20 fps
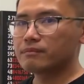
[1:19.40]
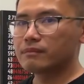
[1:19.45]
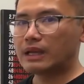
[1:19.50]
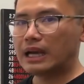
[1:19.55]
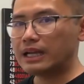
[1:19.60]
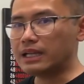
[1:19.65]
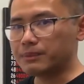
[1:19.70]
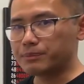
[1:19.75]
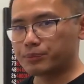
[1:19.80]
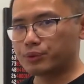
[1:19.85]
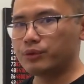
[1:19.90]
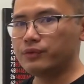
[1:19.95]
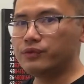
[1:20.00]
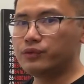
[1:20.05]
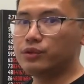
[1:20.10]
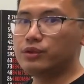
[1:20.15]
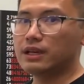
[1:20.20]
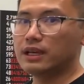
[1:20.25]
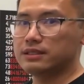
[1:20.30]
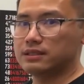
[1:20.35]
I can prove
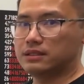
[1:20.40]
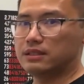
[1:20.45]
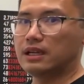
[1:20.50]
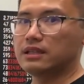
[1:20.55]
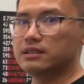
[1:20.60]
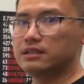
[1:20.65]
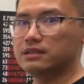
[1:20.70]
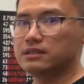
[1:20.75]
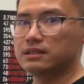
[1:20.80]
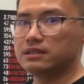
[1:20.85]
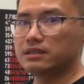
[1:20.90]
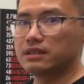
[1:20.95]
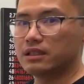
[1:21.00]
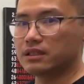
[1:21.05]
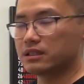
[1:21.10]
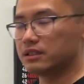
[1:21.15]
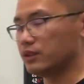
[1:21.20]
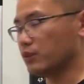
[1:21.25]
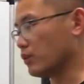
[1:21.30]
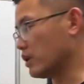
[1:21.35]
to you guys that this is
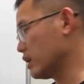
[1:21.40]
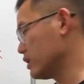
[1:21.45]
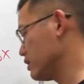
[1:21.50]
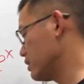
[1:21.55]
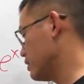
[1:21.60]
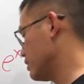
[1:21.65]
negative 1.